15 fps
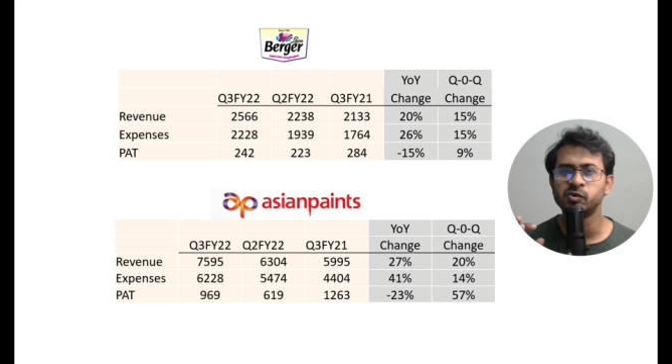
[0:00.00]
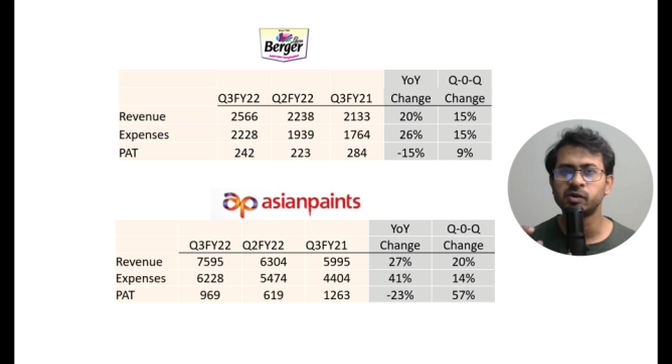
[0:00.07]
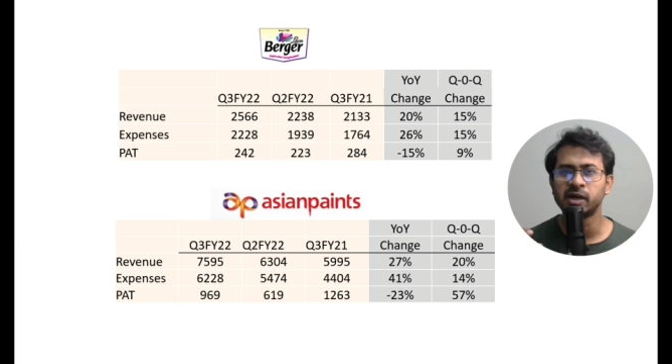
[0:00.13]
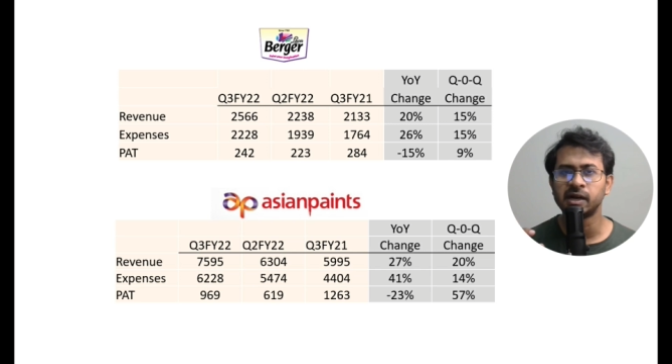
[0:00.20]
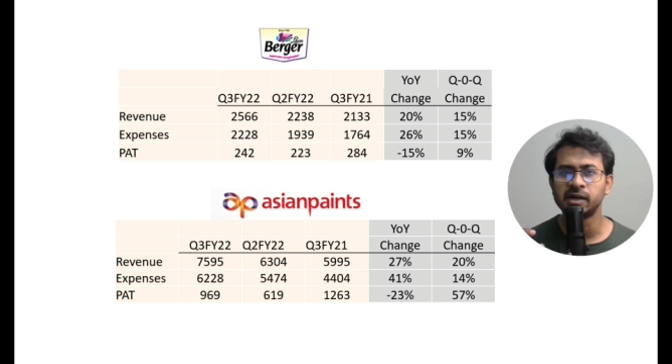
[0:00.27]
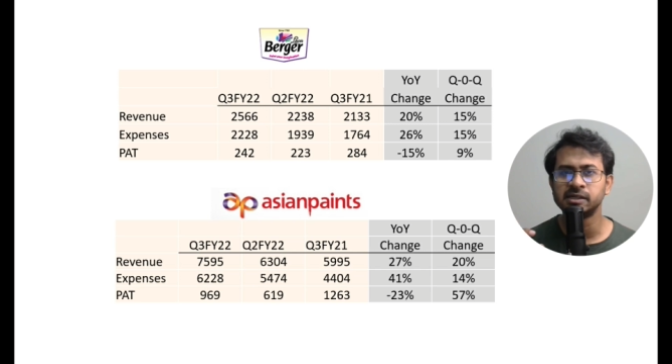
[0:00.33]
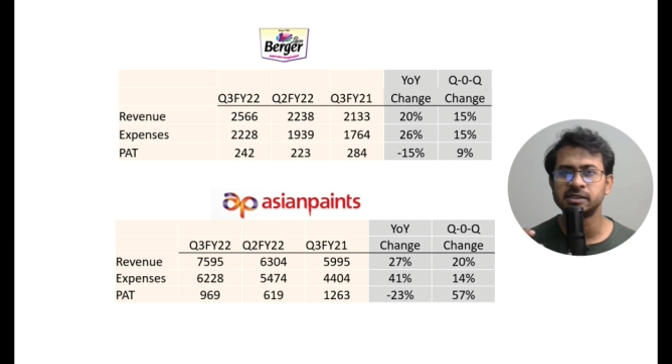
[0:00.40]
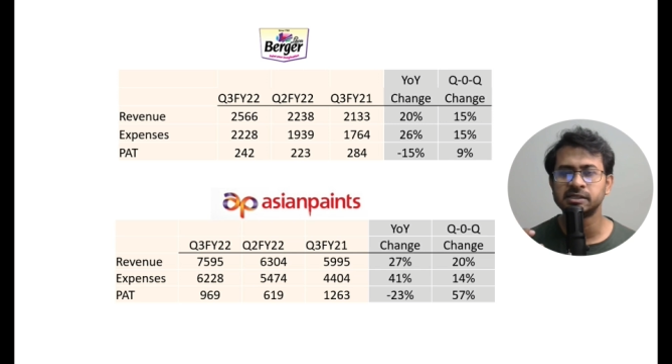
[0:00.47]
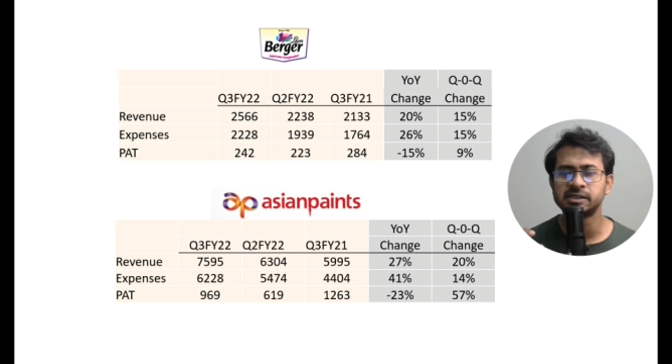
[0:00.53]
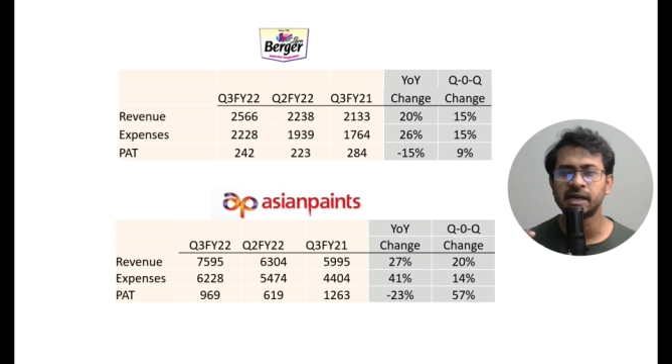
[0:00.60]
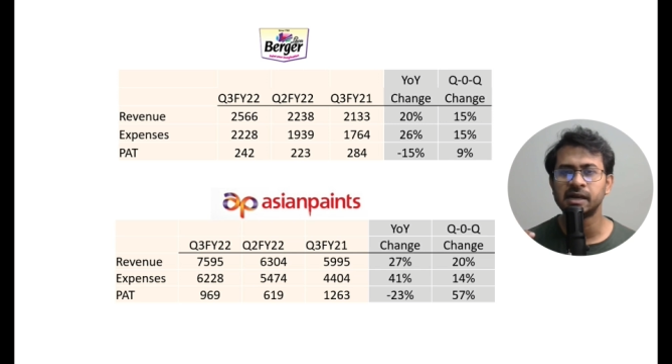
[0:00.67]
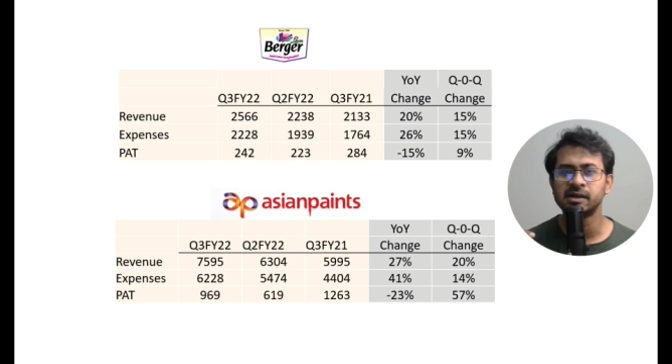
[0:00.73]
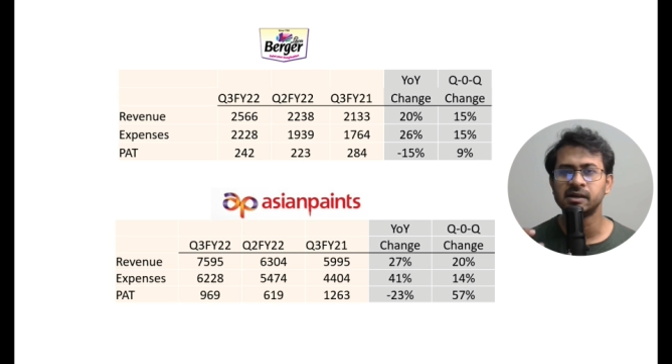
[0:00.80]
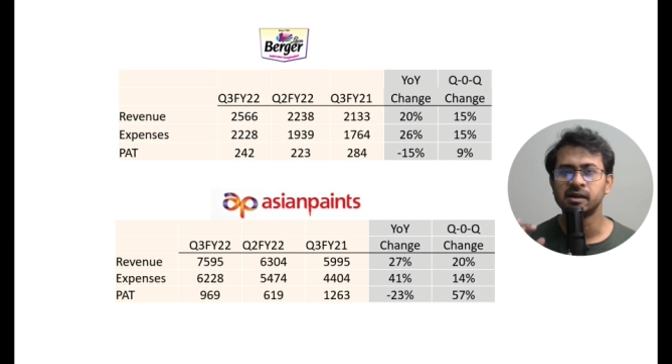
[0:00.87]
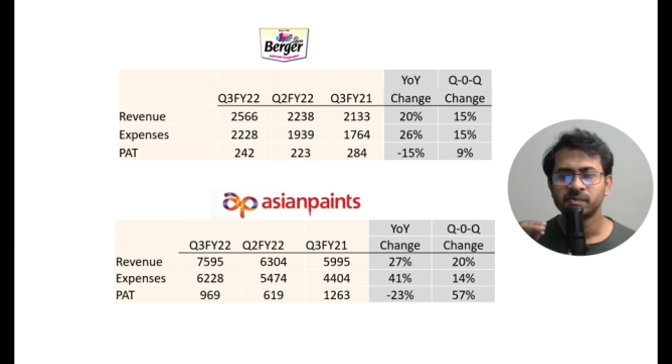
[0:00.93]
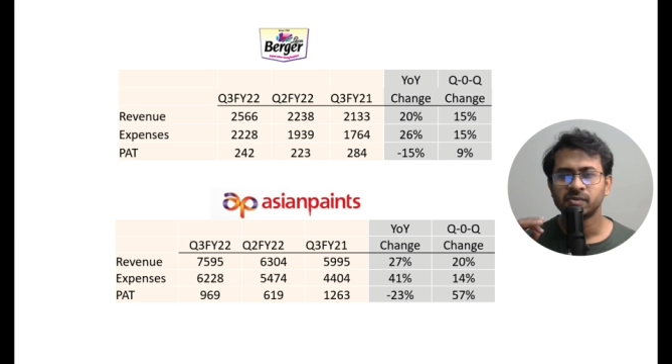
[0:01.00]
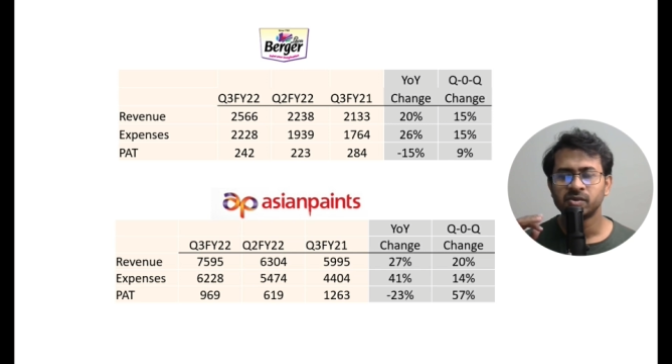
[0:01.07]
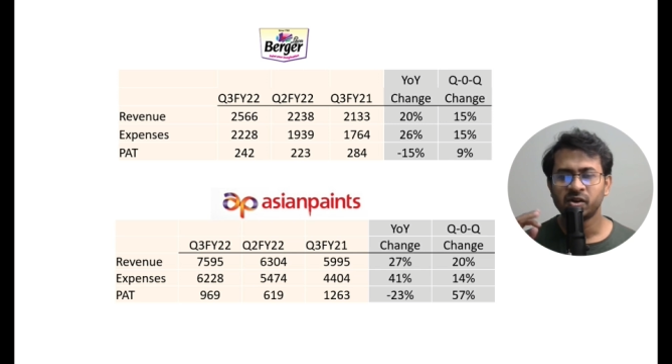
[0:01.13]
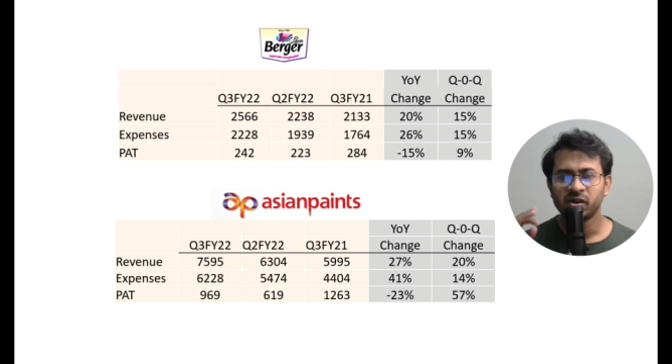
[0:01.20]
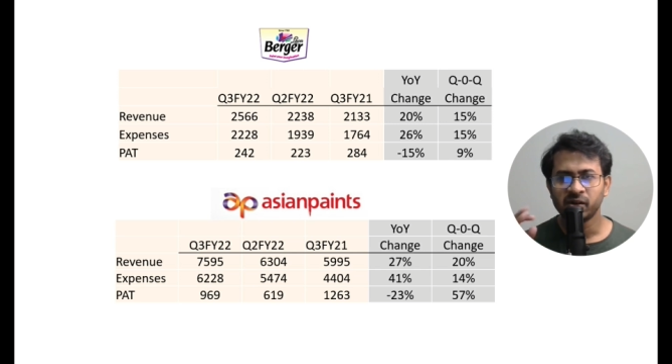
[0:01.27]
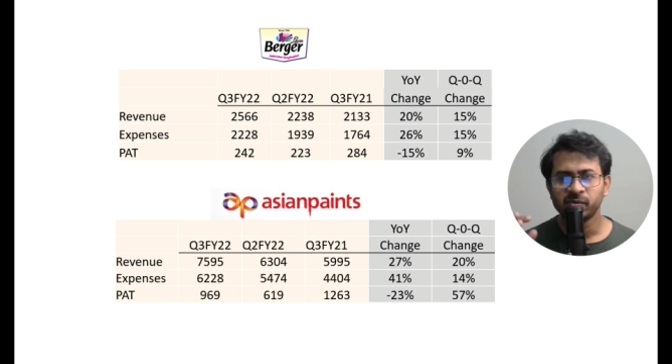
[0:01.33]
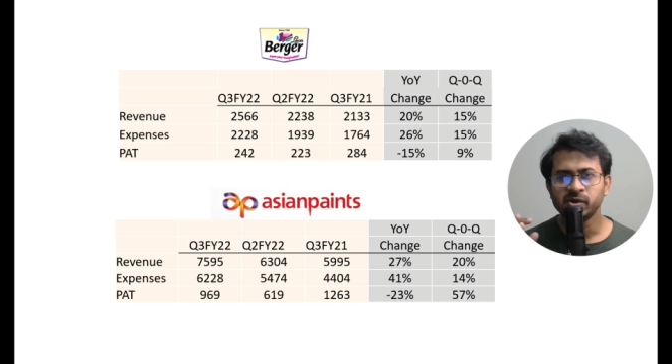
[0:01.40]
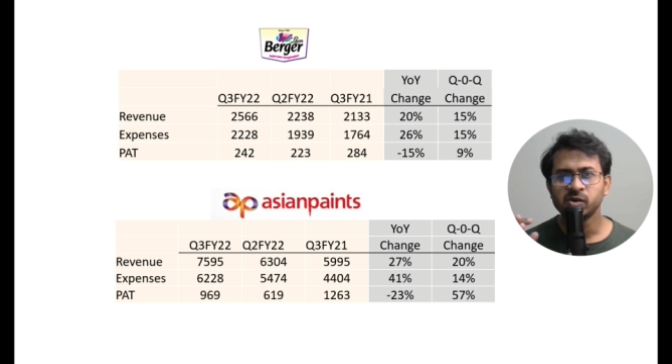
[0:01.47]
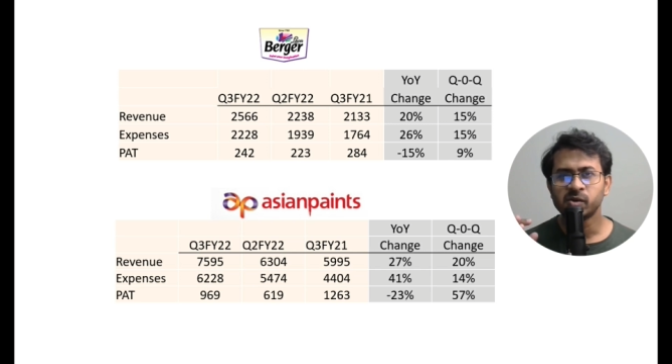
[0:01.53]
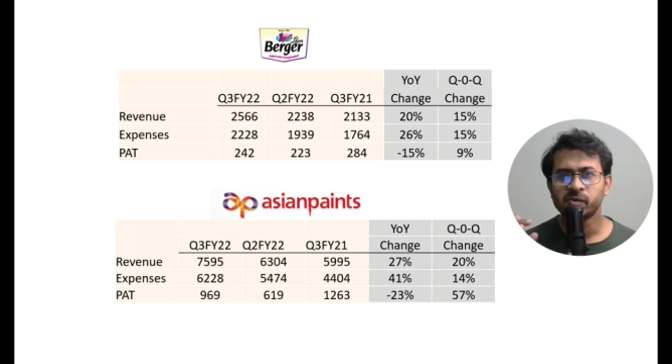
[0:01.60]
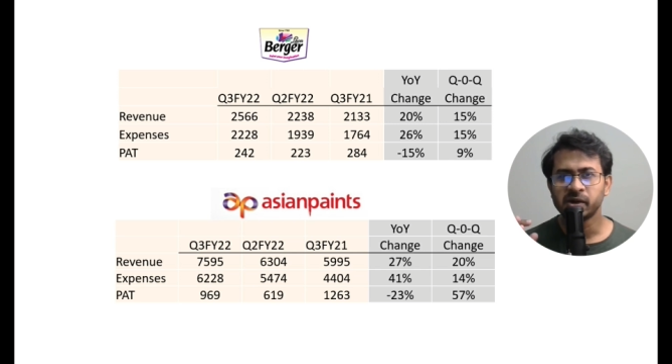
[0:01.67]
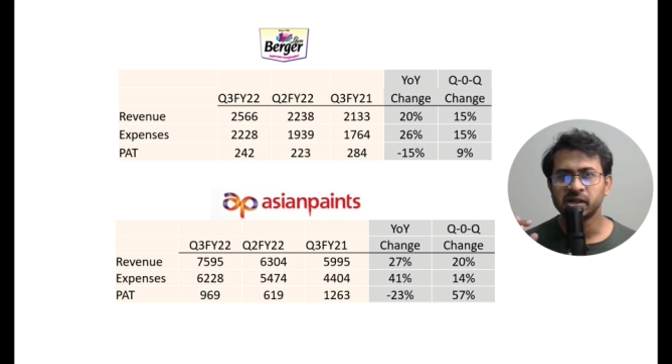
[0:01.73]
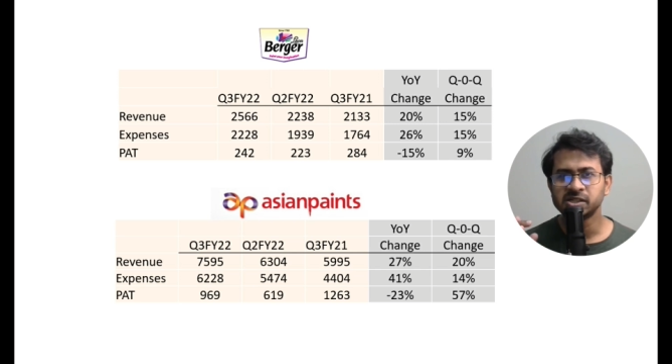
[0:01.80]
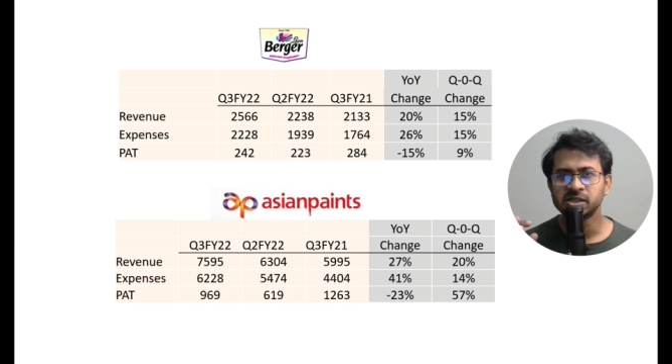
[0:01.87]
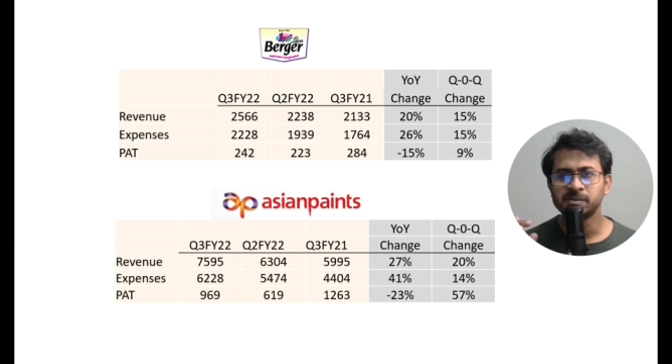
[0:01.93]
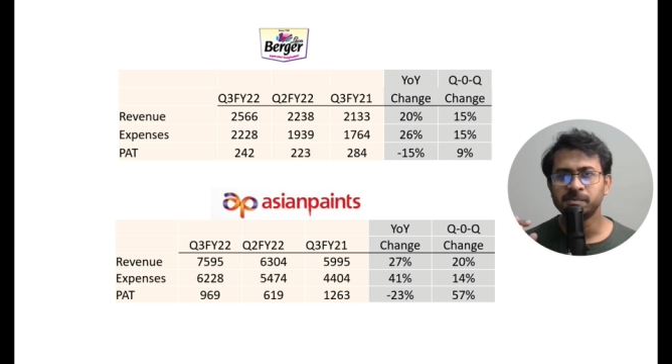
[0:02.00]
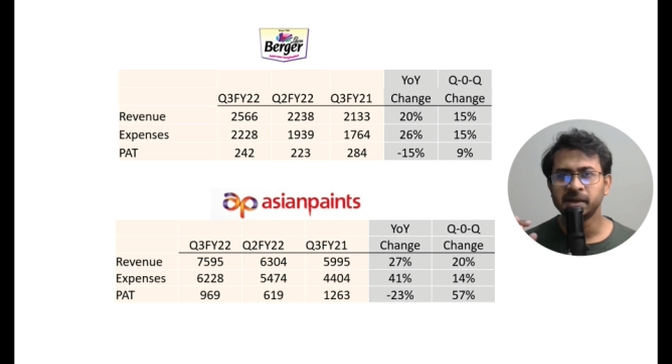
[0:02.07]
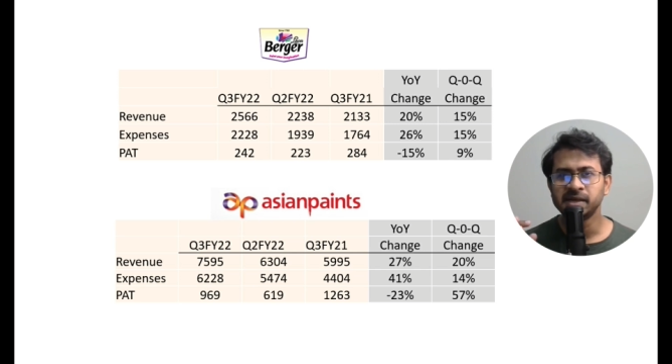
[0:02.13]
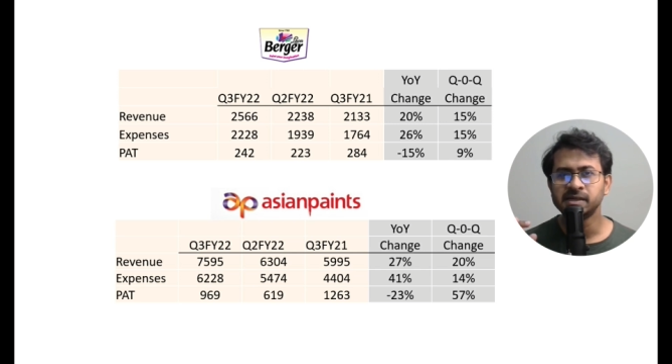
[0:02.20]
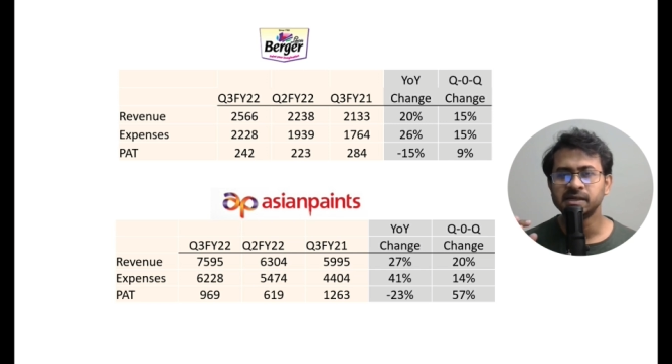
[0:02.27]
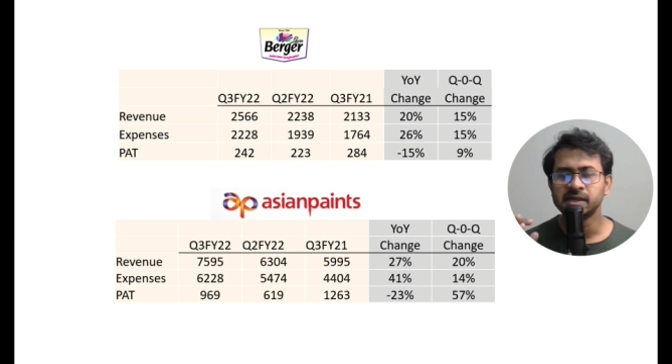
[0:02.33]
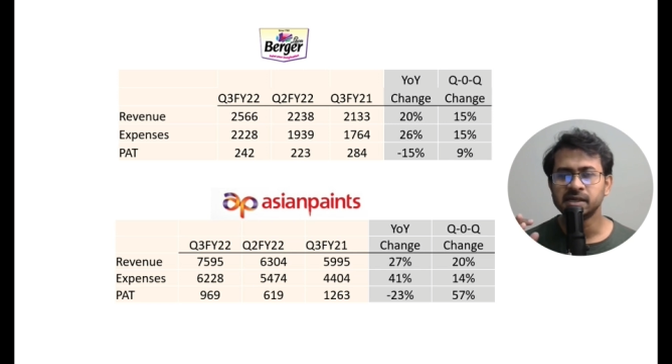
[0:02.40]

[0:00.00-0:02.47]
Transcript: you can understand the revenue of Asian Paint